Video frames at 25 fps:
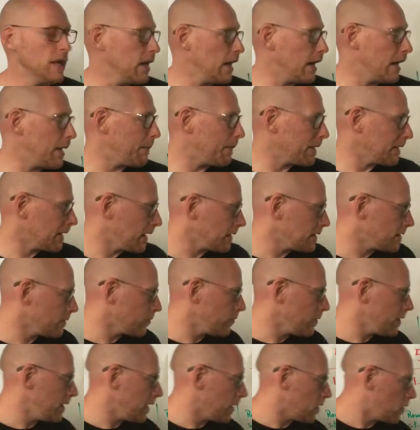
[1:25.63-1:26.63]
I'd like to
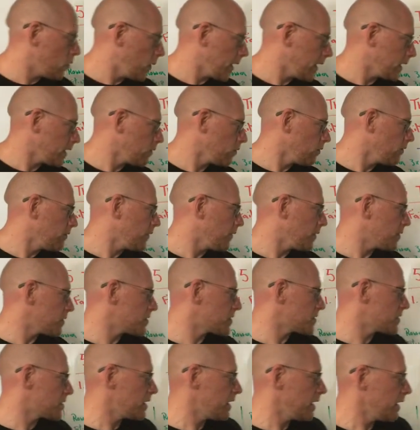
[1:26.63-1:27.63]
read a quick little
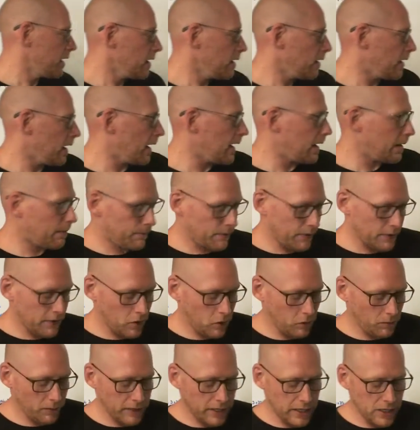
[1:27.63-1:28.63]
verse. The
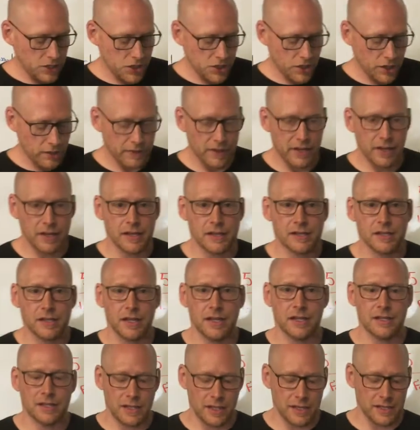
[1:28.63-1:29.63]
culmination of it
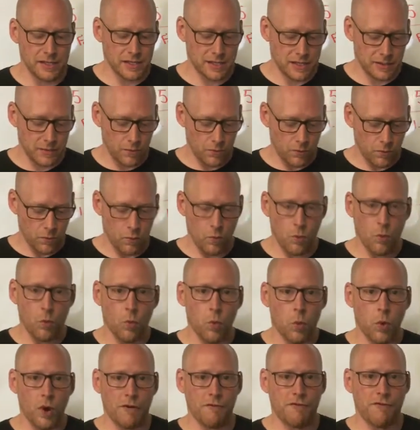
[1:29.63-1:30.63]
is
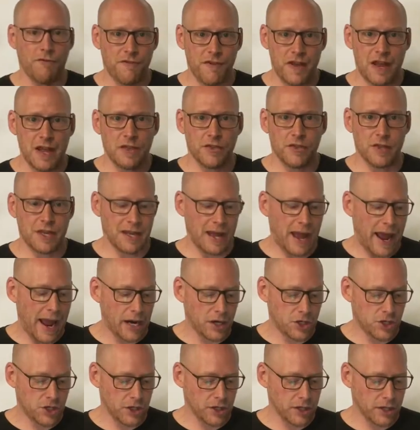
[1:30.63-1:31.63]
what faith in
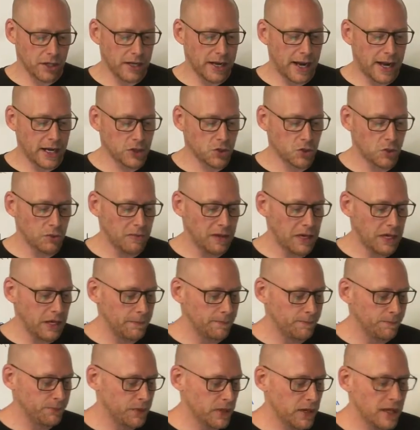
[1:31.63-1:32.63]
action can actually
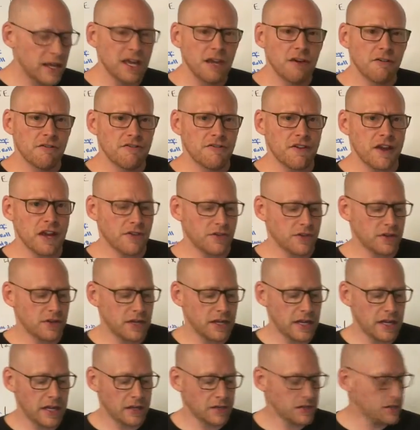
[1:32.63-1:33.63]
mean. Faith in
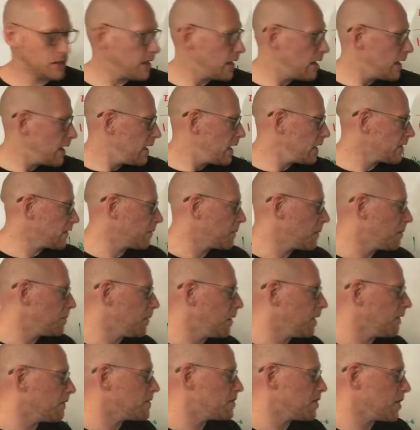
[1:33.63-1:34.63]
deeds. It's from the
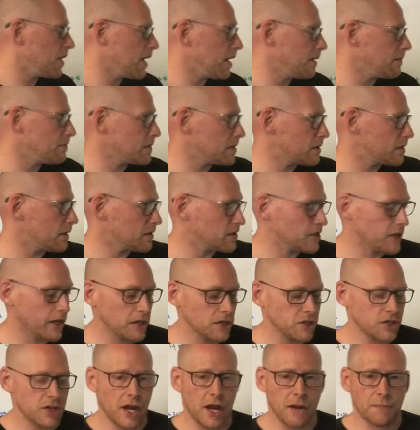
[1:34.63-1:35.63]
book of James, the
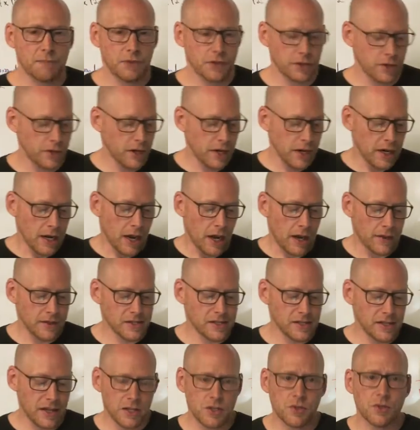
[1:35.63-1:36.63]
second chapter.
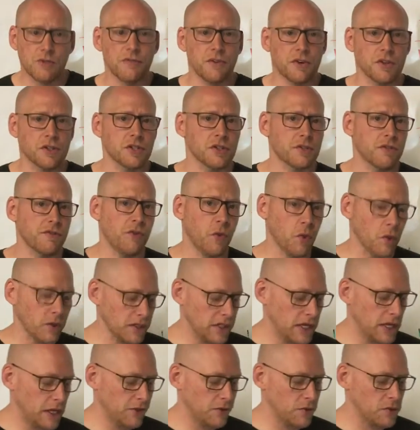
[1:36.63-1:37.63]
This is actually verses
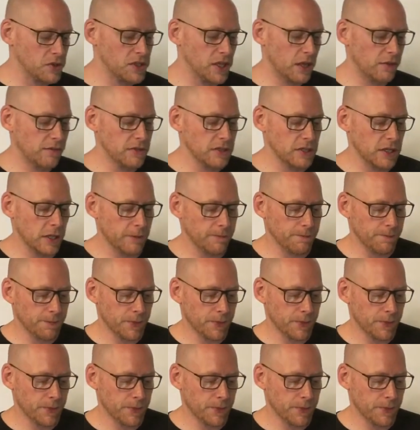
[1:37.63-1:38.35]
14 through 17.